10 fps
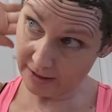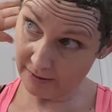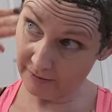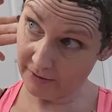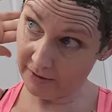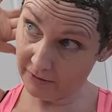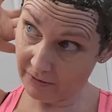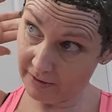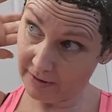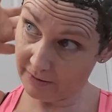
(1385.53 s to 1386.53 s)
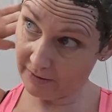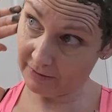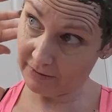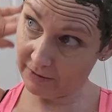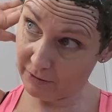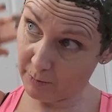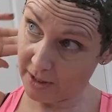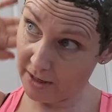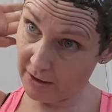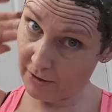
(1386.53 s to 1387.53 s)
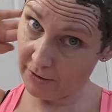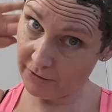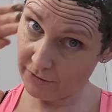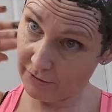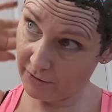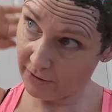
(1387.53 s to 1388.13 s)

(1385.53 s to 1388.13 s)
obviously, because I see some hairs.